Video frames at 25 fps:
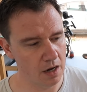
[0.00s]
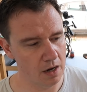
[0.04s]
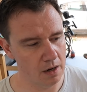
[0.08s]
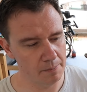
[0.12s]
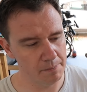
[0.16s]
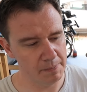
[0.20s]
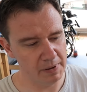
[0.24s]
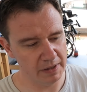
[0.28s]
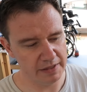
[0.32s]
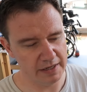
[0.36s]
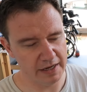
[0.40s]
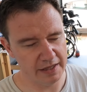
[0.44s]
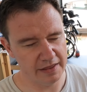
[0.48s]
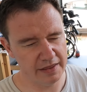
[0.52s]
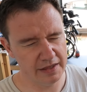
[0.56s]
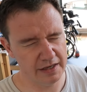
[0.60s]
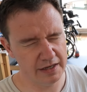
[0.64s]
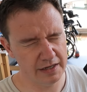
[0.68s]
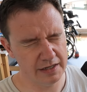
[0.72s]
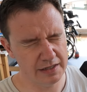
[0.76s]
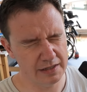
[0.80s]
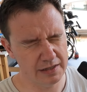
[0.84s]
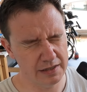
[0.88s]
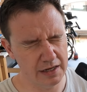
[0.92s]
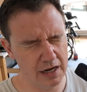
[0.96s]
but I
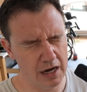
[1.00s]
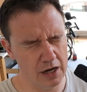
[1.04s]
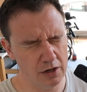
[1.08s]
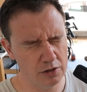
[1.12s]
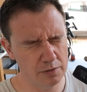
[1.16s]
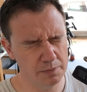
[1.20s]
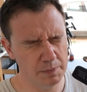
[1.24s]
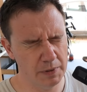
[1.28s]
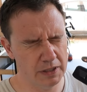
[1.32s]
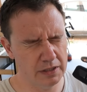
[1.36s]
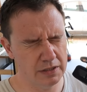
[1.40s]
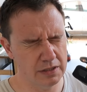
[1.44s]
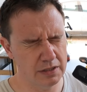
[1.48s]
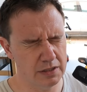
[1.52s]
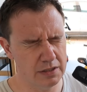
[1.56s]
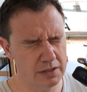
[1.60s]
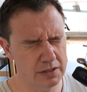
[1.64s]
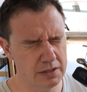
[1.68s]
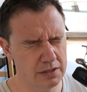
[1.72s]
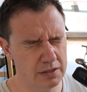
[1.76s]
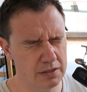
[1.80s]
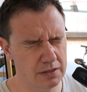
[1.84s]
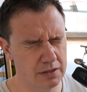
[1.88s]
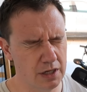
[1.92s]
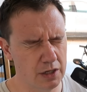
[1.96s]
think the output
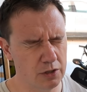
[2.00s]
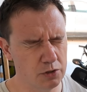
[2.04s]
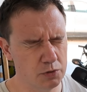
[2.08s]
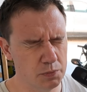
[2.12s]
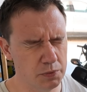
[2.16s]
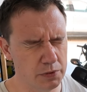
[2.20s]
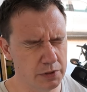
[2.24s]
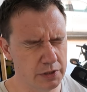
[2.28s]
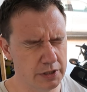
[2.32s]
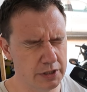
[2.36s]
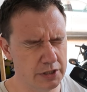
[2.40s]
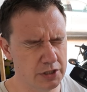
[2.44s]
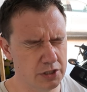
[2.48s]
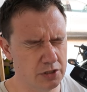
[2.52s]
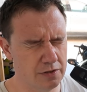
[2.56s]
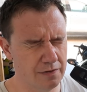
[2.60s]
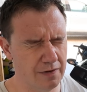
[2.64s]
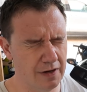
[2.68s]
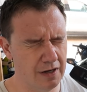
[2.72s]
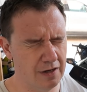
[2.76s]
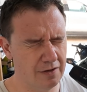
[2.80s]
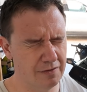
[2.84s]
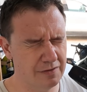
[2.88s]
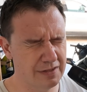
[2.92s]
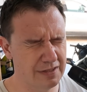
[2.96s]
is
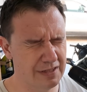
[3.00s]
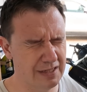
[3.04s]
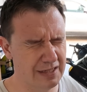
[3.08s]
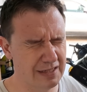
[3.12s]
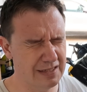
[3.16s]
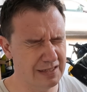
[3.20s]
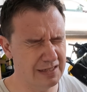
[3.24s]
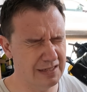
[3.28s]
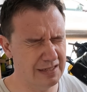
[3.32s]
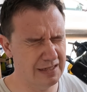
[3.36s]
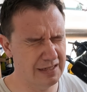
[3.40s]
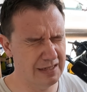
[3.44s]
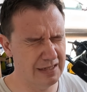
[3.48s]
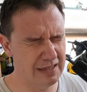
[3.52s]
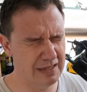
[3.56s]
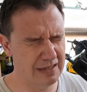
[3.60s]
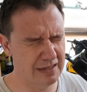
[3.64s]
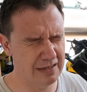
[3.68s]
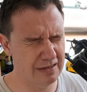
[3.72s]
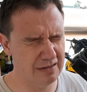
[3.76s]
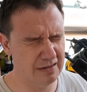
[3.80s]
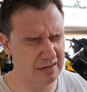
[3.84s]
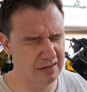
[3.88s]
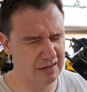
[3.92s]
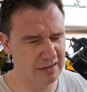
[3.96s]
12,
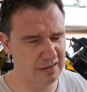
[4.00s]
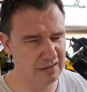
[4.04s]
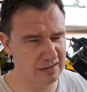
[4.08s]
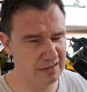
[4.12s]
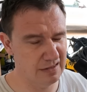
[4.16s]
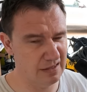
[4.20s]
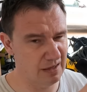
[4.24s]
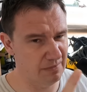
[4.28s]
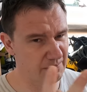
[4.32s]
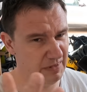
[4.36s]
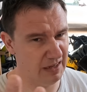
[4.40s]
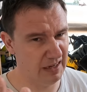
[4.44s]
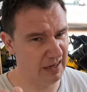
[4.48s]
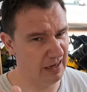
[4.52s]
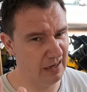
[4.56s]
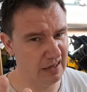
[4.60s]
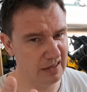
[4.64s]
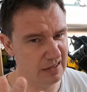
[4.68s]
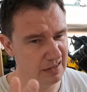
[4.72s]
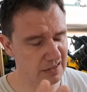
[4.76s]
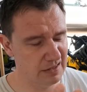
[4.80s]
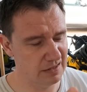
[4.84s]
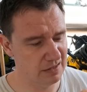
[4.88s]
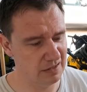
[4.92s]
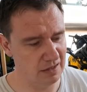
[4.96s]
16 and something
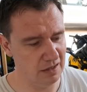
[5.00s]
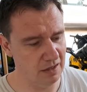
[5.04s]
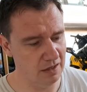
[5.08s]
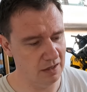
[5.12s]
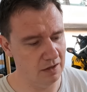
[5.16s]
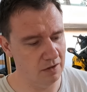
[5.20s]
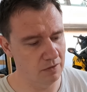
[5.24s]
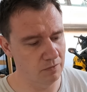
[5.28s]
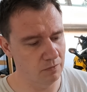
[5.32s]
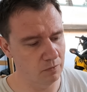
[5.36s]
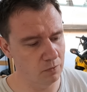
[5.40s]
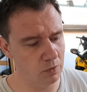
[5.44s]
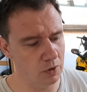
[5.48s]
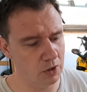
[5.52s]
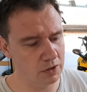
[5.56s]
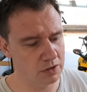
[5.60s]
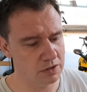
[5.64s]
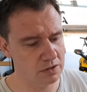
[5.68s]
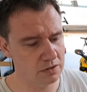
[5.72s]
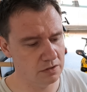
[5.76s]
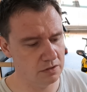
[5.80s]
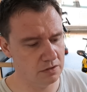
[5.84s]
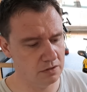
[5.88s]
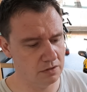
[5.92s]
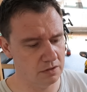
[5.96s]
else
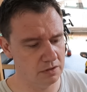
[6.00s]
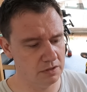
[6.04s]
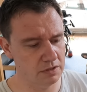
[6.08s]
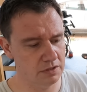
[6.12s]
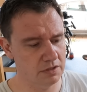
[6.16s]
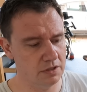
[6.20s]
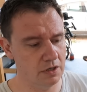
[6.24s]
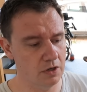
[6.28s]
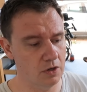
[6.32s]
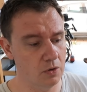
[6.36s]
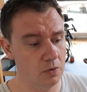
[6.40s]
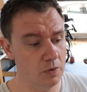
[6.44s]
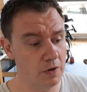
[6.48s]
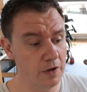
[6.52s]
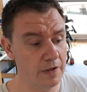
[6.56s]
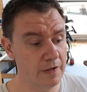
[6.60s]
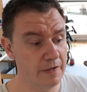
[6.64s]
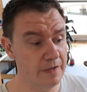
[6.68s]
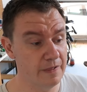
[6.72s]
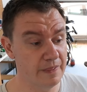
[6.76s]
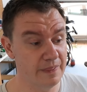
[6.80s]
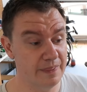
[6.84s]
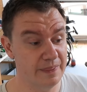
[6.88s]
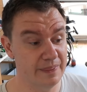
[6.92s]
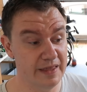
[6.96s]
watts. So
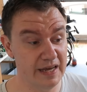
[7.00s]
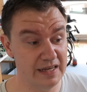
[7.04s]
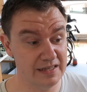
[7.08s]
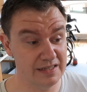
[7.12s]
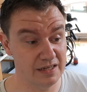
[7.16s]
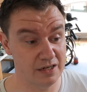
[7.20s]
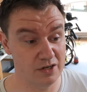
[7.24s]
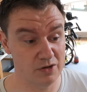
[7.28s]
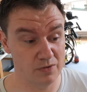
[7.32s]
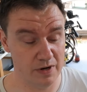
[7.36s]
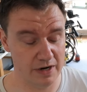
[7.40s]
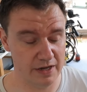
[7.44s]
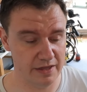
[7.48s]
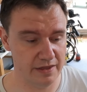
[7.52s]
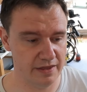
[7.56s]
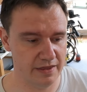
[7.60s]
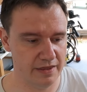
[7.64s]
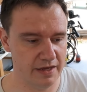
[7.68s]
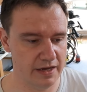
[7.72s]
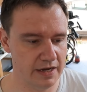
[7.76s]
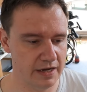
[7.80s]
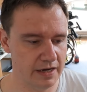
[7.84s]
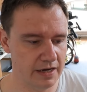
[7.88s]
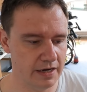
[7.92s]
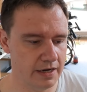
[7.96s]
that's a great
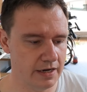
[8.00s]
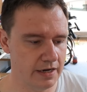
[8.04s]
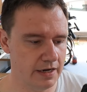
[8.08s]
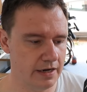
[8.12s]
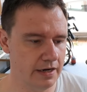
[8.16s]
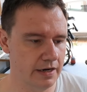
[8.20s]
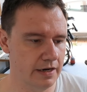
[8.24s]
thing.